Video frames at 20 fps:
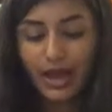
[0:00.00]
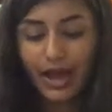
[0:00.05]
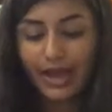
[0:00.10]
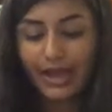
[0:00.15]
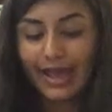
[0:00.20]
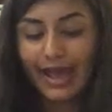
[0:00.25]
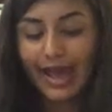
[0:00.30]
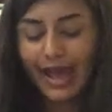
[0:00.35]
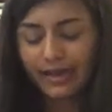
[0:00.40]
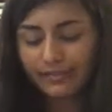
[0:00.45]

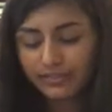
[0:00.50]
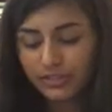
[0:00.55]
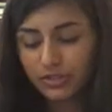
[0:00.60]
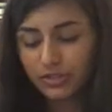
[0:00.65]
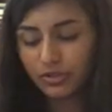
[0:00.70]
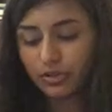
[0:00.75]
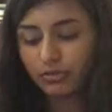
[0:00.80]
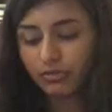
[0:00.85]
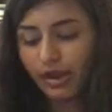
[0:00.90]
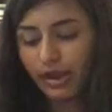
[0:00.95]
I have to
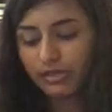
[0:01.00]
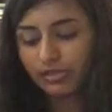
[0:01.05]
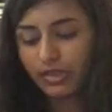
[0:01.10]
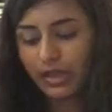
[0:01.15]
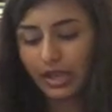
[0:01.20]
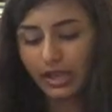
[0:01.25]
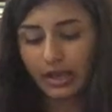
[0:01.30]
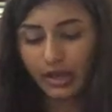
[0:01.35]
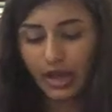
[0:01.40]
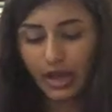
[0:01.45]
do the right
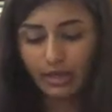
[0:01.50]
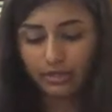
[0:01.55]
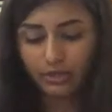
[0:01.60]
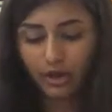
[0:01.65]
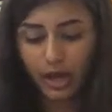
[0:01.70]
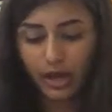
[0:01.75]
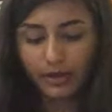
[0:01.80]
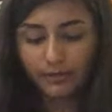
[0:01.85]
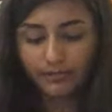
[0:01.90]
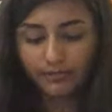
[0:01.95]
thing, I
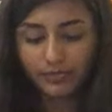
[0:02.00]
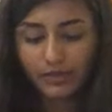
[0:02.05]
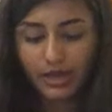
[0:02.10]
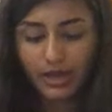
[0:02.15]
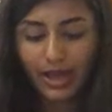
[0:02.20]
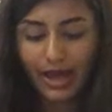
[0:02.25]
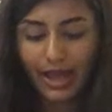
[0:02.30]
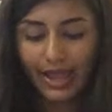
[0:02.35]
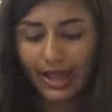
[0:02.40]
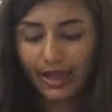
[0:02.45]
thought.
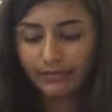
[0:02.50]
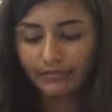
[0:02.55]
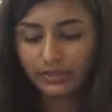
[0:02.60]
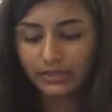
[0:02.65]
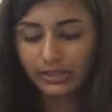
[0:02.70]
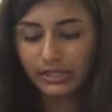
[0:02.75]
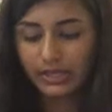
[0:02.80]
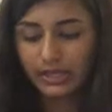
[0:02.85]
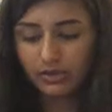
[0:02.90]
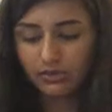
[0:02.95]
I have
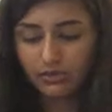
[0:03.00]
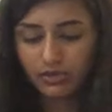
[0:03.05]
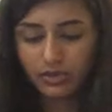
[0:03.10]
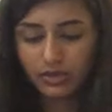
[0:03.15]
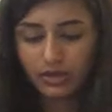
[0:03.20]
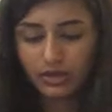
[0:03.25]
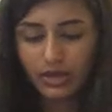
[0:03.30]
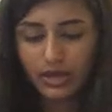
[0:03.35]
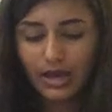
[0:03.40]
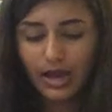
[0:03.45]
to leave.
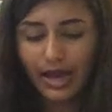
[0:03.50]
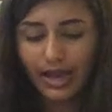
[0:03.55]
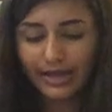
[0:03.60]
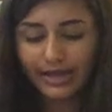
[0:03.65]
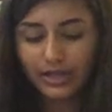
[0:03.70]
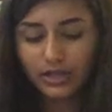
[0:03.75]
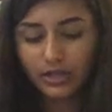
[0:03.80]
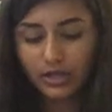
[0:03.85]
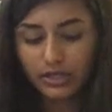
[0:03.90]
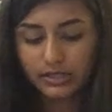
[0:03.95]
I
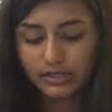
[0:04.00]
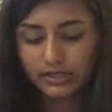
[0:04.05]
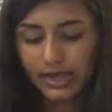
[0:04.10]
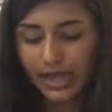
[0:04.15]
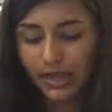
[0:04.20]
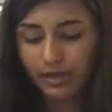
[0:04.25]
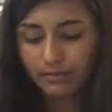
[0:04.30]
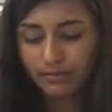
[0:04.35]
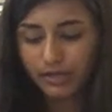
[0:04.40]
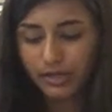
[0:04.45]
cannot
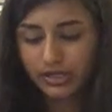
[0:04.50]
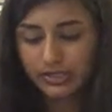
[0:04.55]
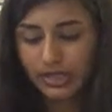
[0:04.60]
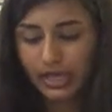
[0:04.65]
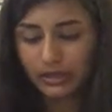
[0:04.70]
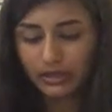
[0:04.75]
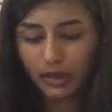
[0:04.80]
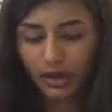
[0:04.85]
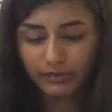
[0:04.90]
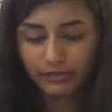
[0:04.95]
stay, because
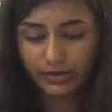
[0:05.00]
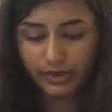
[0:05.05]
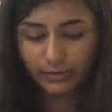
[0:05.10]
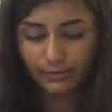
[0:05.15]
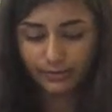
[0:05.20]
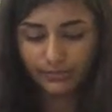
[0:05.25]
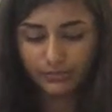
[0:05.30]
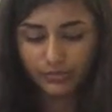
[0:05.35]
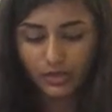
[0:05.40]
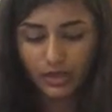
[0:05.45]
I love
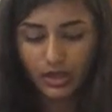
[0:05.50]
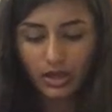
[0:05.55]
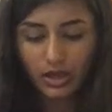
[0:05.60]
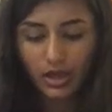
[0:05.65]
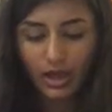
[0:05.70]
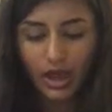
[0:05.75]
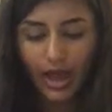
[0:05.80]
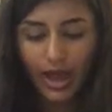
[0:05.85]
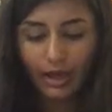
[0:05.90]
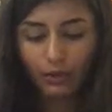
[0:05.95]
him.
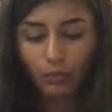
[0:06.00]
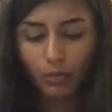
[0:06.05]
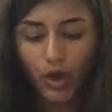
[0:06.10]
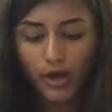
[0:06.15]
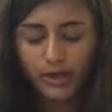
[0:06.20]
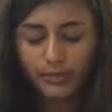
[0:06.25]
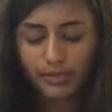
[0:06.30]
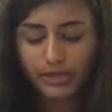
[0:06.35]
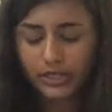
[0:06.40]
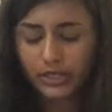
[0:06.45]
I
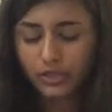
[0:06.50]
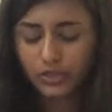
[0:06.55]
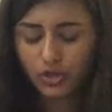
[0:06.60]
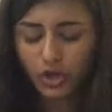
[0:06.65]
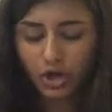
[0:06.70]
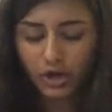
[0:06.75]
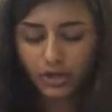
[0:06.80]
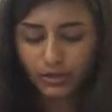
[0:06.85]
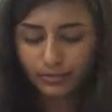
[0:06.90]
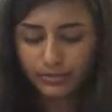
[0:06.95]
want to be in his
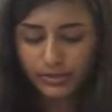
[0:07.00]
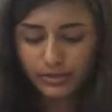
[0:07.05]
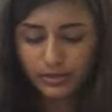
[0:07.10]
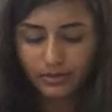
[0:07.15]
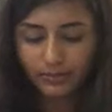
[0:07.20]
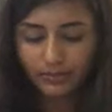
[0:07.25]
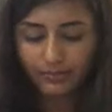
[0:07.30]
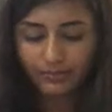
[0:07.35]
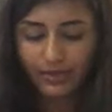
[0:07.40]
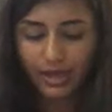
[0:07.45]
arms.
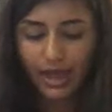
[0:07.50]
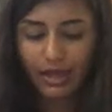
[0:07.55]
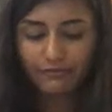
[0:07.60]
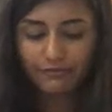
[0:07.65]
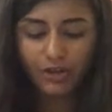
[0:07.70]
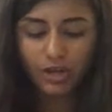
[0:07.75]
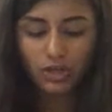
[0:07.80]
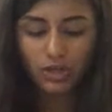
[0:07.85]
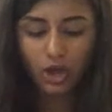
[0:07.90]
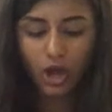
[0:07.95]
I
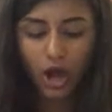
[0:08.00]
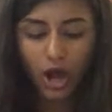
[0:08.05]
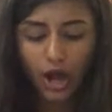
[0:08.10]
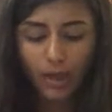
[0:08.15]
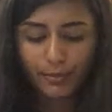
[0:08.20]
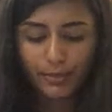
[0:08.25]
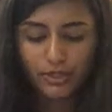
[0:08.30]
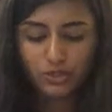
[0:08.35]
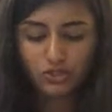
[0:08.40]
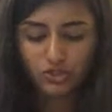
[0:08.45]
felt
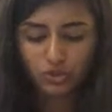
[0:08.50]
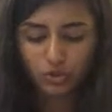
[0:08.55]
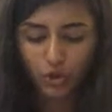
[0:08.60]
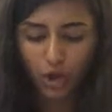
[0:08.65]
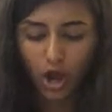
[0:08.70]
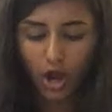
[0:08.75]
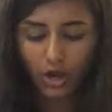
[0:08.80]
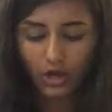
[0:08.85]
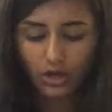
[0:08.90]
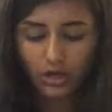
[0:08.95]
calm and
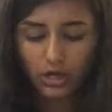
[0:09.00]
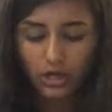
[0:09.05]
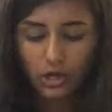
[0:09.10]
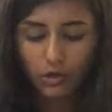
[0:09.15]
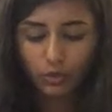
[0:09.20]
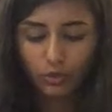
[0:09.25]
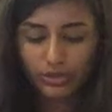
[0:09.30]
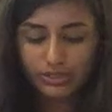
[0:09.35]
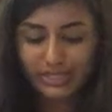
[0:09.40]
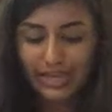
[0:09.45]
strong,
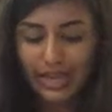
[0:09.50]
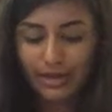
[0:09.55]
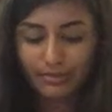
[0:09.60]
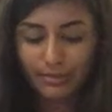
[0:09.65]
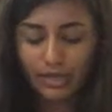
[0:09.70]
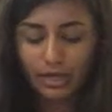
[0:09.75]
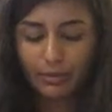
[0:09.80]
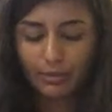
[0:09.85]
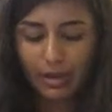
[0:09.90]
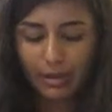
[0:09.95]
once I had
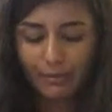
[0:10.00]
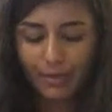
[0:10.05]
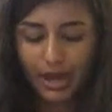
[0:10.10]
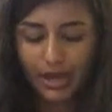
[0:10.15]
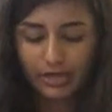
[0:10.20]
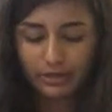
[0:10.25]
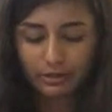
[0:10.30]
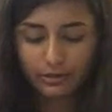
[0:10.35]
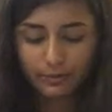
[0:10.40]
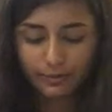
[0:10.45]
made up my
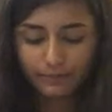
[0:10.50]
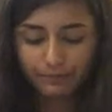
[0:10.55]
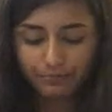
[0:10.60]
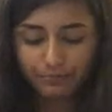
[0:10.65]
mind.